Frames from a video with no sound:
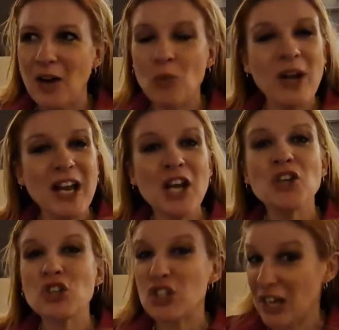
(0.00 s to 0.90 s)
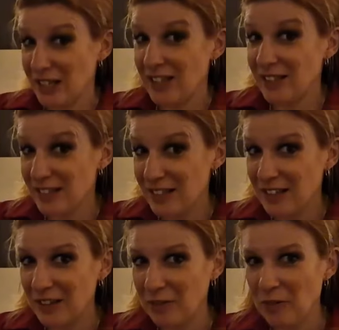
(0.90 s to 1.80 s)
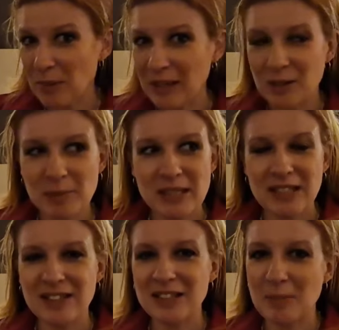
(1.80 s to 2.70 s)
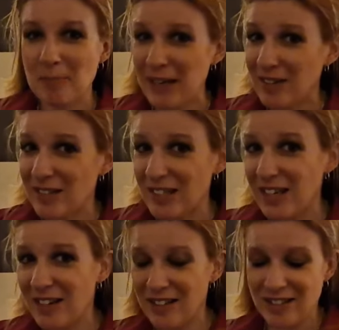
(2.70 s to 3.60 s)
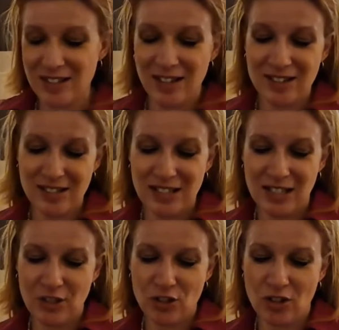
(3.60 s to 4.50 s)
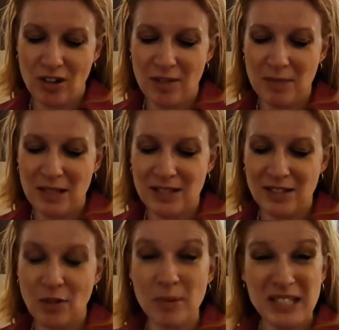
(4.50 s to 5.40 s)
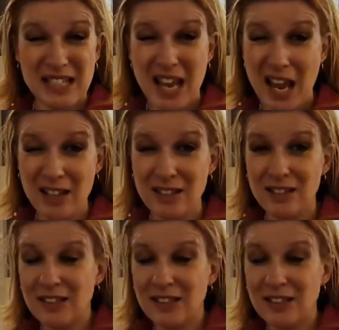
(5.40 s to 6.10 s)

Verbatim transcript: We're shattered. We've been up since about 6, and English time it's 10:30.